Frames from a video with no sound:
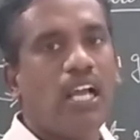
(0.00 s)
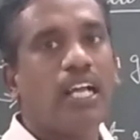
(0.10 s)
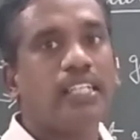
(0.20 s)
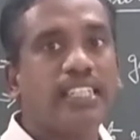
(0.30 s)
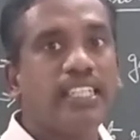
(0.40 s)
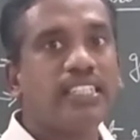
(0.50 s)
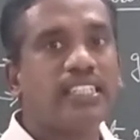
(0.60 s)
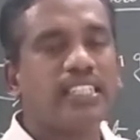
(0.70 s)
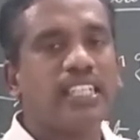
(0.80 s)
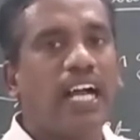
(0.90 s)

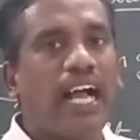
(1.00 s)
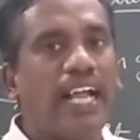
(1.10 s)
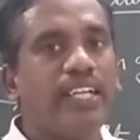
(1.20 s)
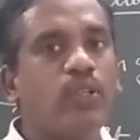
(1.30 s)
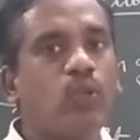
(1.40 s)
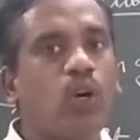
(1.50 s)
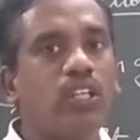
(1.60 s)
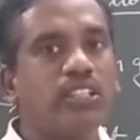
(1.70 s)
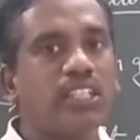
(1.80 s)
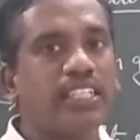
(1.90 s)
Since
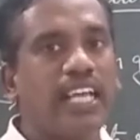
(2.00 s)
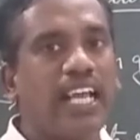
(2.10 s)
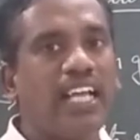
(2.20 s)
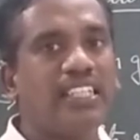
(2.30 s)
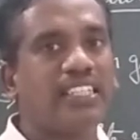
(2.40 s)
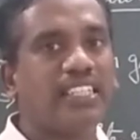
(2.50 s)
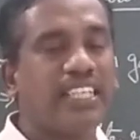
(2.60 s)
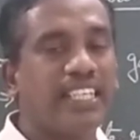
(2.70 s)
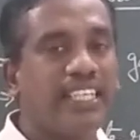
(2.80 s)
hydrogen gas